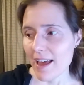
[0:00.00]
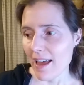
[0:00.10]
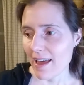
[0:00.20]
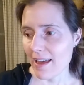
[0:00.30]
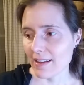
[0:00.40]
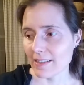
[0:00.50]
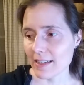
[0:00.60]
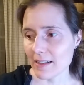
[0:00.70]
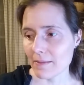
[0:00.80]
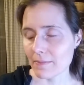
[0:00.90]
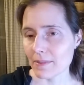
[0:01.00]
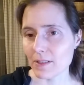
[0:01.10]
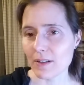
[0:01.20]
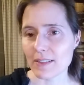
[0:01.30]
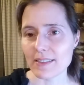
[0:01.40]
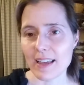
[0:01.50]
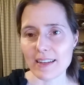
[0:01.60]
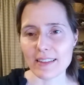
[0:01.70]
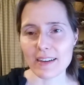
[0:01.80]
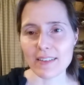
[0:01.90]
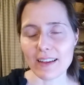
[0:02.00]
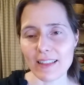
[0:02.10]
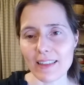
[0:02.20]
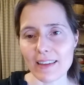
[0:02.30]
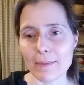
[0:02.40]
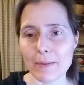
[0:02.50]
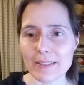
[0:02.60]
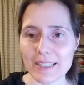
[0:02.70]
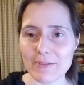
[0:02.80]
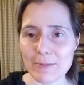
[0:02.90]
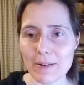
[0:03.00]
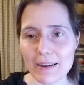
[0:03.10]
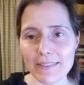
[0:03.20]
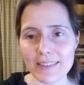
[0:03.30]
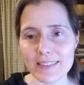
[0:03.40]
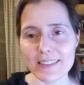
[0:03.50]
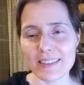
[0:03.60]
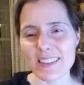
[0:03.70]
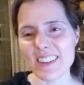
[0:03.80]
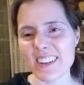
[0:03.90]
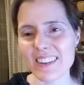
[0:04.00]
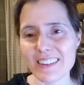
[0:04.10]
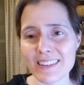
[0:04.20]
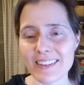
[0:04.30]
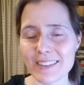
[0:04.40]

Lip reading: And so I was standing there like thinking about what to eat for breakfast, and I was like, oh,